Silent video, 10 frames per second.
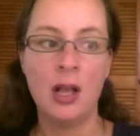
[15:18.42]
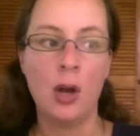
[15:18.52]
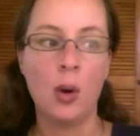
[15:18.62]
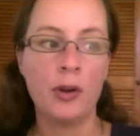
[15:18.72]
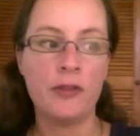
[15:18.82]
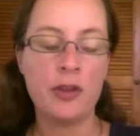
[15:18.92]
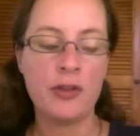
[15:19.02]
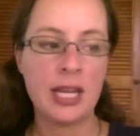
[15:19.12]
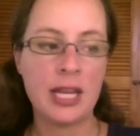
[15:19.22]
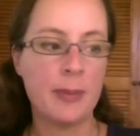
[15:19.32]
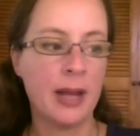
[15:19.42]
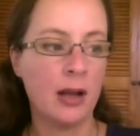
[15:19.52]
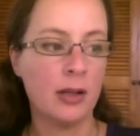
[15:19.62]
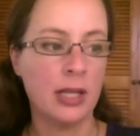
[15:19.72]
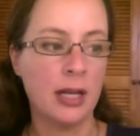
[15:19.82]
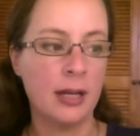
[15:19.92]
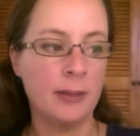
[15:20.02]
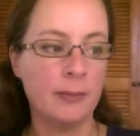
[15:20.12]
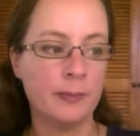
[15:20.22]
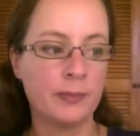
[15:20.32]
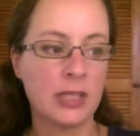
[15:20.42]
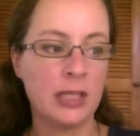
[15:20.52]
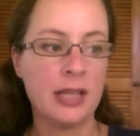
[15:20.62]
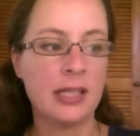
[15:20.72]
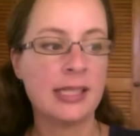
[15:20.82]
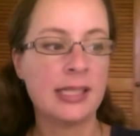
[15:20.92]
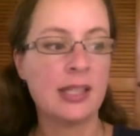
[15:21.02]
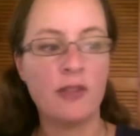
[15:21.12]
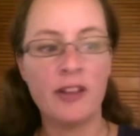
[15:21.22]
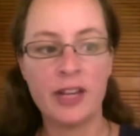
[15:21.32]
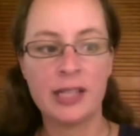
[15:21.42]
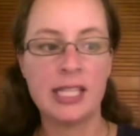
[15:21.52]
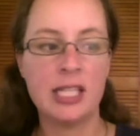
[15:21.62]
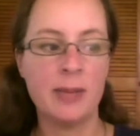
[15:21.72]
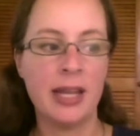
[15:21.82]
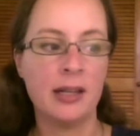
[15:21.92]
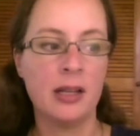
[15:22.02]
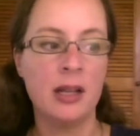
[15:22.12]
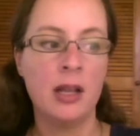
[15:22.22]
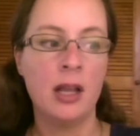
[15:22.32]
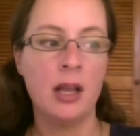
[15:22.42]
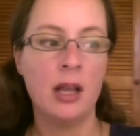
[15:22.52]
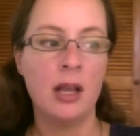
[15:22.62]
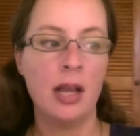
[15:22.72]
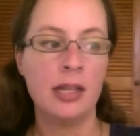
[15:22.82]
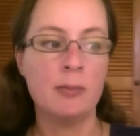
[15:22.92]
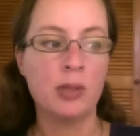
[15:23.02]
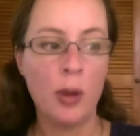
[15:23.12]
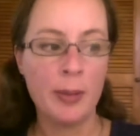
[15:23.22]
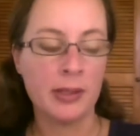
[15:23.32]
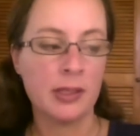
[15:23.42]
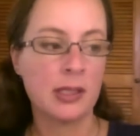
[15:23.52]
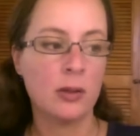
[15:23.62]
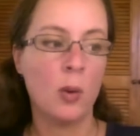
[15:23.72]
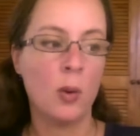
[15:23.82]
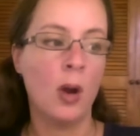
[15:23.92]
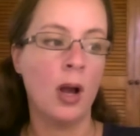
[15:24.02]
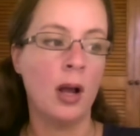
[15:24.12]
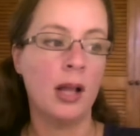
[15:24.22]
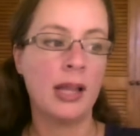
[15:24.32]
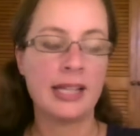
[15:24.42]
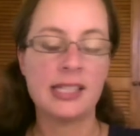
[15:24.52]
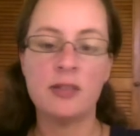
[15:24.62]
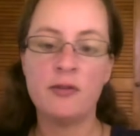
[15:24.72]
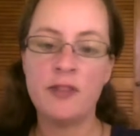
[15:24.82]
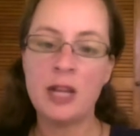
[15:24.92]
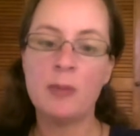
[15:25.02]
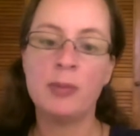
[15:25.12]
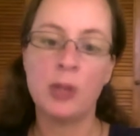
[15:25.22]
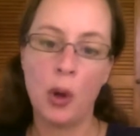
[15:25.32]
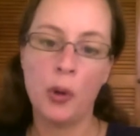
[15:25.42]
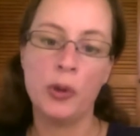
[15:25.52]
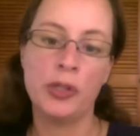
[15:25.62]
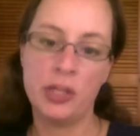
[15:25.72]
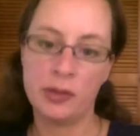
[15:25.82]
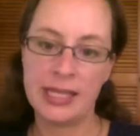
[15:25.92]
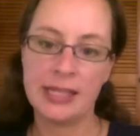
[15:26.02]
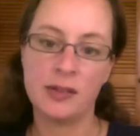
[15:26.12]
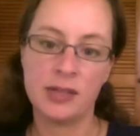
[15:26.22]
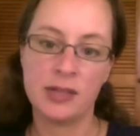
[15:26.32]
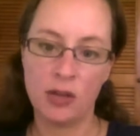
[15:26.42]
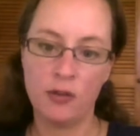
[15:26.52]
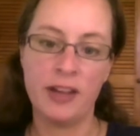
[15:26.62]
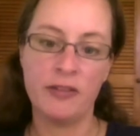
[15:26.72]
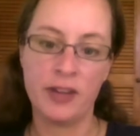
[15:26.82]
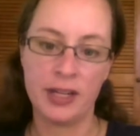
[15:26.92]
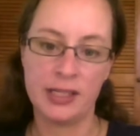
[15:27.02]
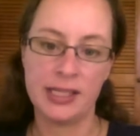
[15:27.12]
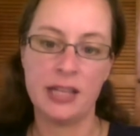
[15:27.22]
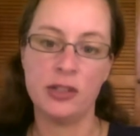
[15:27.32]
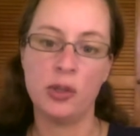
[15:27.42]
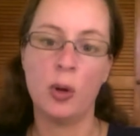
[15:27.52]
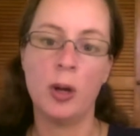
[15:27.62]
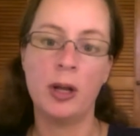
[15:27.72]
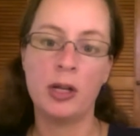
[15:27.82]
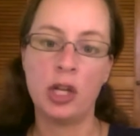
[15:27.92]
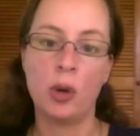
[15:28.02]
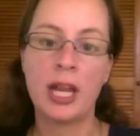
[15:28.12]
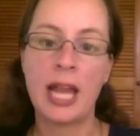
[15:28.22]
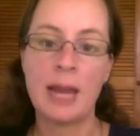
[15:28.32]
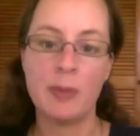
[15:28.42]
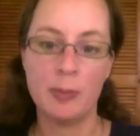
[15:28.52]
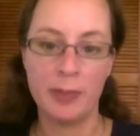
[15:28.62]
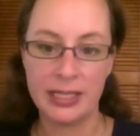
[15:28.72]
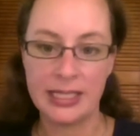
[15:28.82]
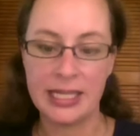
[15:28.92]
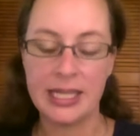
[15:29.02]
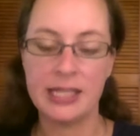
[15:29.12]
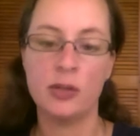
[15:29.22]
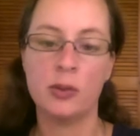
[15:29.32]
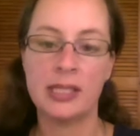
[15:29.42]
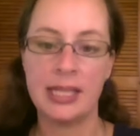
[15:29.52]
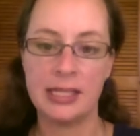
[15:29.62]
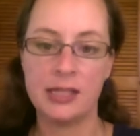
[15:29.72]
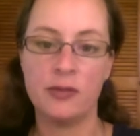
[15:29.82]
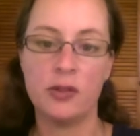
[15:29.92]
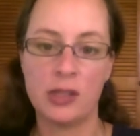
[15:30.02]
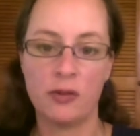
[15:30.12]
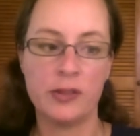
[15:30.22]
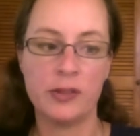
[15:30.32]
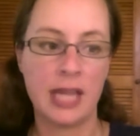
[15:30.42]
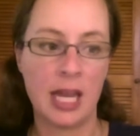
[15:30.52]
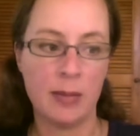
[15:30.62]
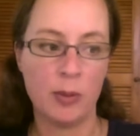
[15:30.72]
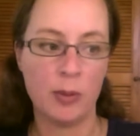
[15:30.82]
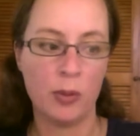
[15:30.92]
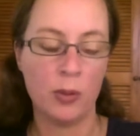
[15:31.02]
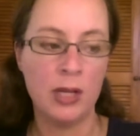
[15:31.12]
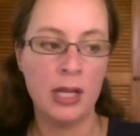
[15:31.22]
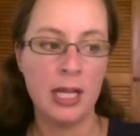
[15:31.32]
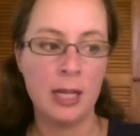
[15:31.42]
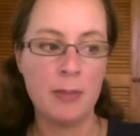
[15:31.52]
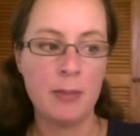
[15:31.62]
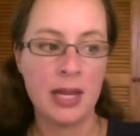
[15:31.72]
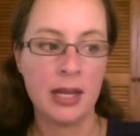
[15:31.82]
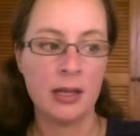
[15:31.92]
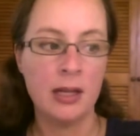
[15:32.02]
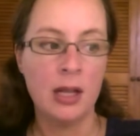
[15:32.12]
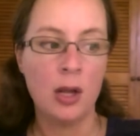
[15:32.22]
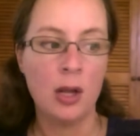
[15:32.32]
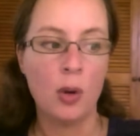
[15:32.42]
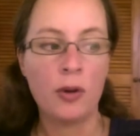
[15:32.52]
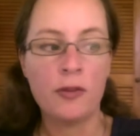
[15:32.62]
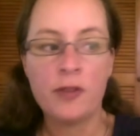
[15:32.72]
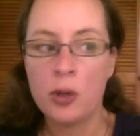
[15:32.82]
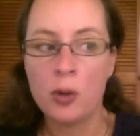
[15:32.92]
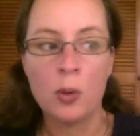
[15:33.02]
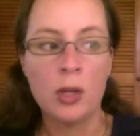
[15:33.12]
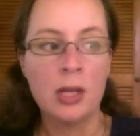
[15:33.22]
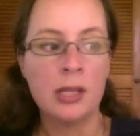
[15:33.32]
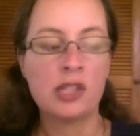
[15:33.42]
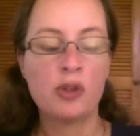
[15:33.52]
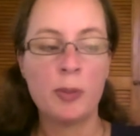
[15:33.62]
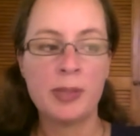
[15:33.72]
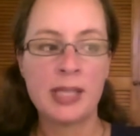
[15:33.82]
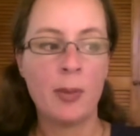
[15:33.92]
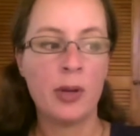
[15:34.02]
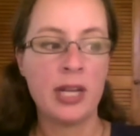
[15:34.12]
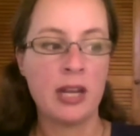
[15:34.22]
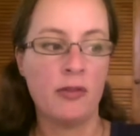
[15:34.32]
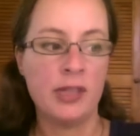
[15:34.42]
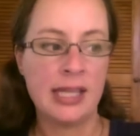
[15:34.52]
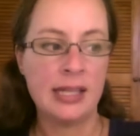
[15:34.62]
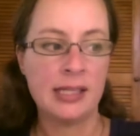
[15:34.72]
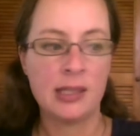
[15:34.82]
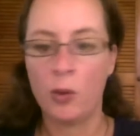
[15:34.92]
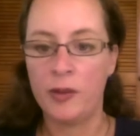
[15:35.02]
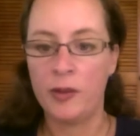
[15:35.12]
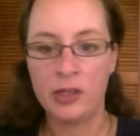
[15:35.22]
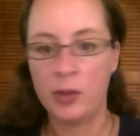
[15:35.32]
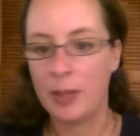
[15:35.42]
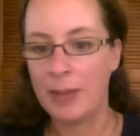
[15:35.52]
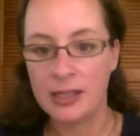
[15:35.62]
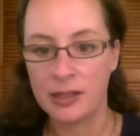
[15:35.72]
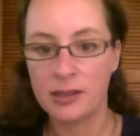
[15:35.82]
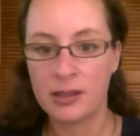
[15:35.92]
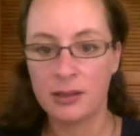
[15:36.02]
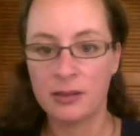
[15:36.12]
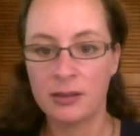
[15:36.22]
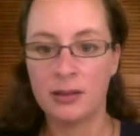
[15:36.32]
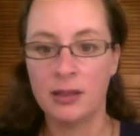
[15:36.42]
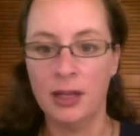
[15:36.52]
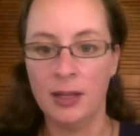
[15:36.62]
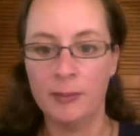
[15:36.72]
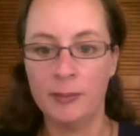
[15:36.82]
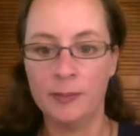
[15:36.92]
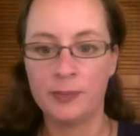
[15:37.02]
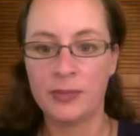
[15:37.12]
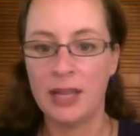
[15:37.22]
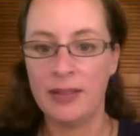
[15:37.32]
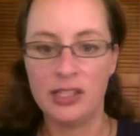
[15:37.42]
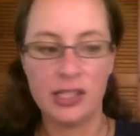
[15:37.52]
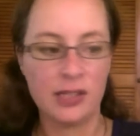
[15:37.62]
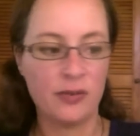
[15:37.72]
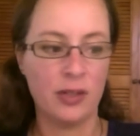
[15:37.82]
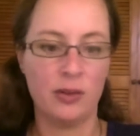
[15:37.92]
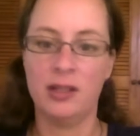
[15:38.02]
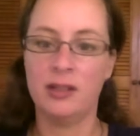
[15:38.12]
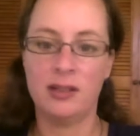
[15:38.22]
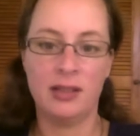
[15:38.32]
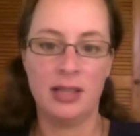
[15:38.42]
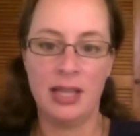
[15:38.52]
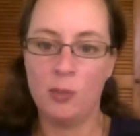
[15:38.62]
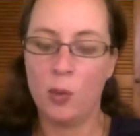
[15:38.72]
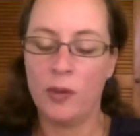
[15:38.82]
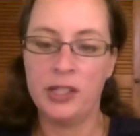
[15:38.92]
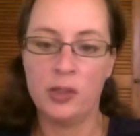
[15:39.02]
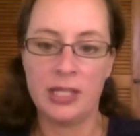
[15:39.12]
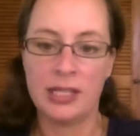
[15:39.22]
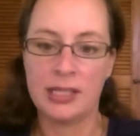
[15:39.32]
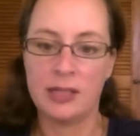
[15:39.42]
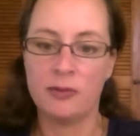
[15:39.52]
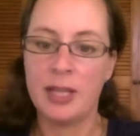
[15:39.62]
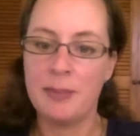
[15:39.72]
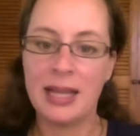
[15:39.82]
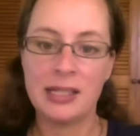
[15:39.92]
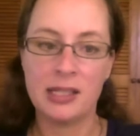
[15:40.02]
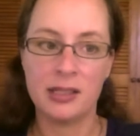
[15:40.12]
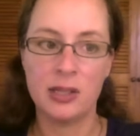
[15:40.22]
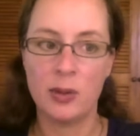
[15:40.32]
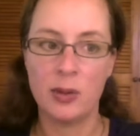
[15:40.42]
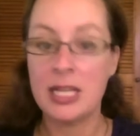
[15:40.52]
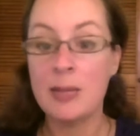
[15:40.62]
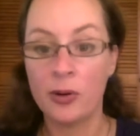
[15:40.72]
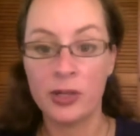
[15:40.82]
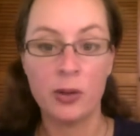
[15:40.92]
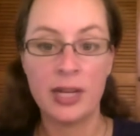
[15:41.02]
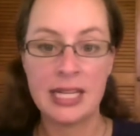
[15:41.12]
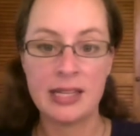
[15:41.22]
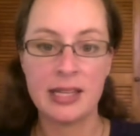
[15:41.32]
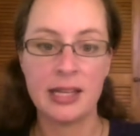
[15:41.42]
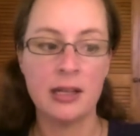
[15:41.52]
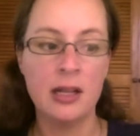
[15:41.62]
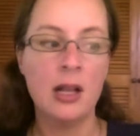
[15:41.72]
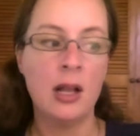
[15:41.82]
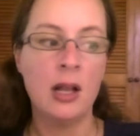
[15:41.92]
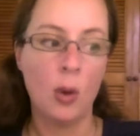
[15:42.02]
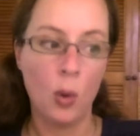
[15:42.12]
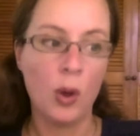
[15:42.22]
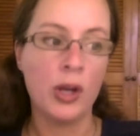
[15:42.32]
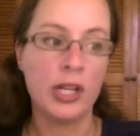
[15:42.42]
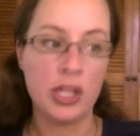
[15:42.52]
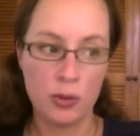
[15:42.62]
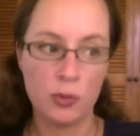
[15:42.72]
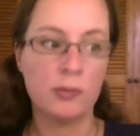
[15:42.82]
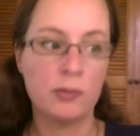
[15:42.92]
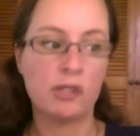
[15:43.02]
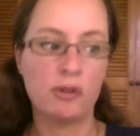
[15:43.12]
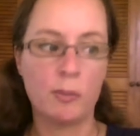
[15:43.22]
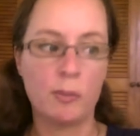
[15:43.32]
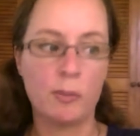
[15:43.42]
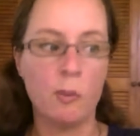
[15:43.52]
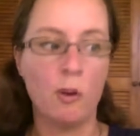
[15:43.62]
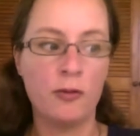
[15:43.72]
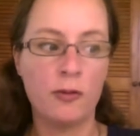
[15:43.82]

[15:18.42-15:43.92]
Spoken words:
Or if you think about in the self-efficacy domain, unemployment, or like a severe blow to your sense of self-efficacy and your capabilities, your sense of yourself as a capable being, or if you strip somebody of the sense that what they're doing matters, and they just feel that what they're doing doesn't really matter to anybody or anything, or you strip them of